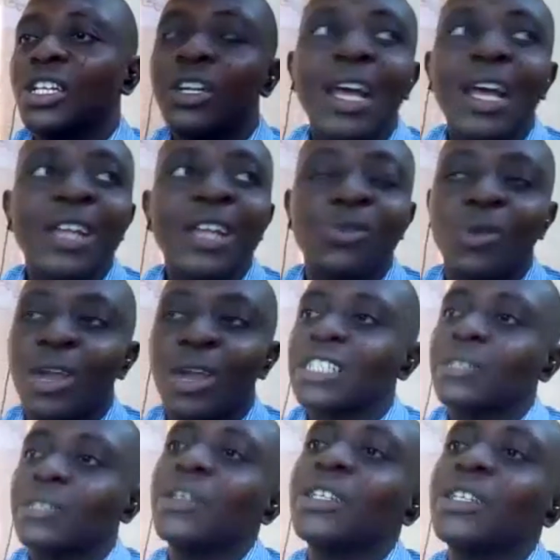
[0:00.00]
In order to
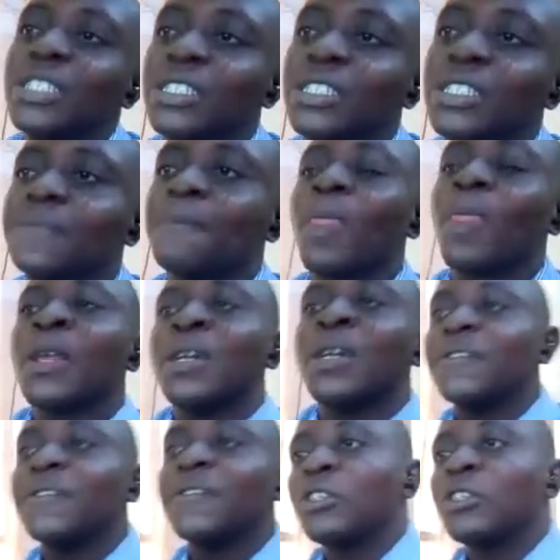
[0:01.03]
explain this,
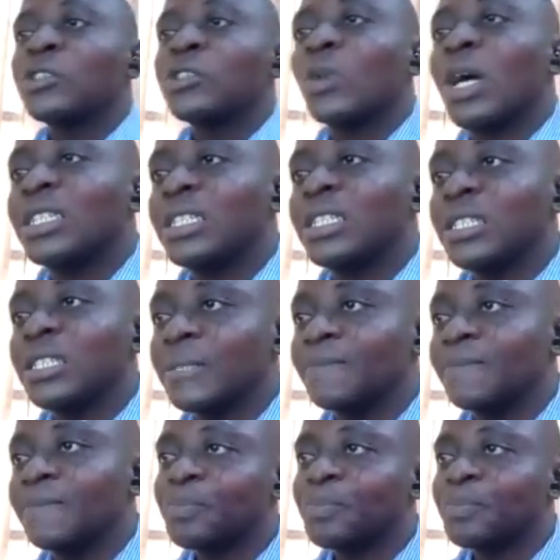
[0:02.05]
the first one
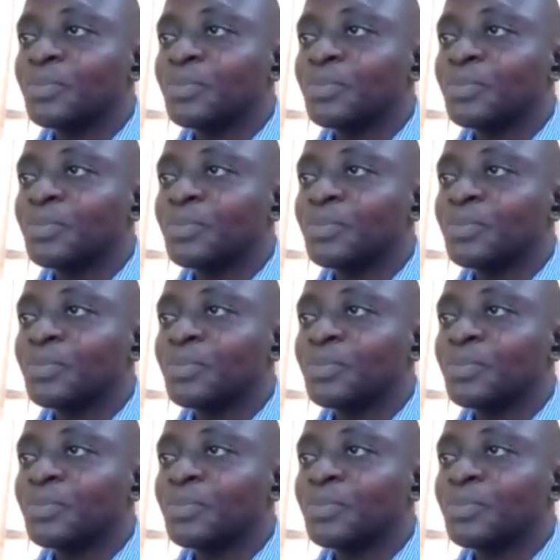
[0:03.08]
is